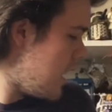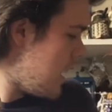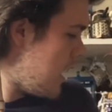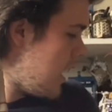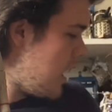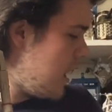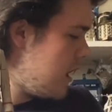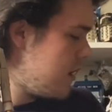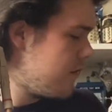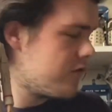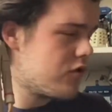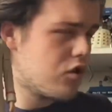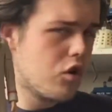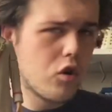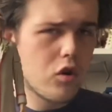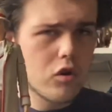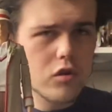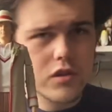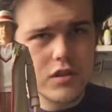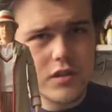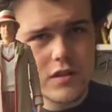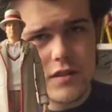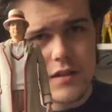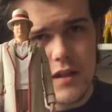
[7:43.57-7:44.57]
And of
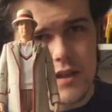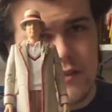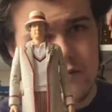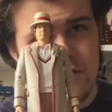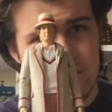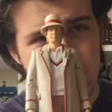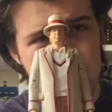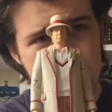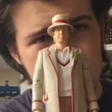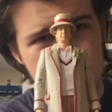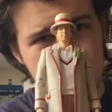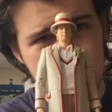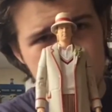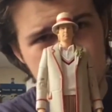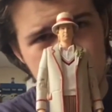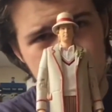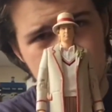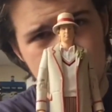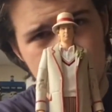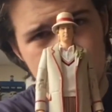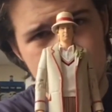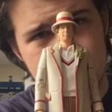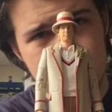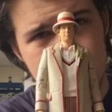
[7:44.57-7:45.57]
course, if you're a Doctor Who
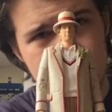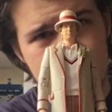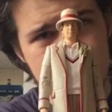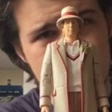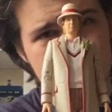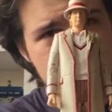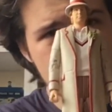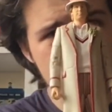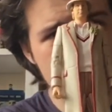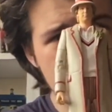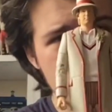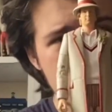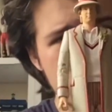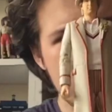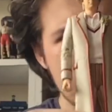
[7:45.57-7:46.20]
collector, then you'll know that